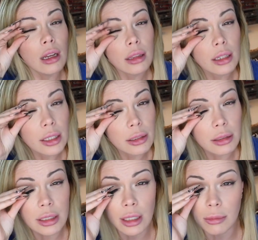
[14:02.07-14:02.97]
and then I
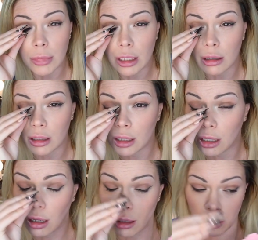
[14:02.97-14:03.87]
do the same thing on
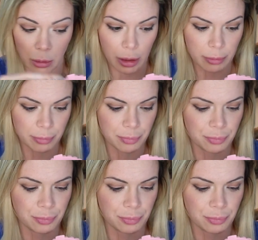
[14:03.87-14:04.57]
the other one.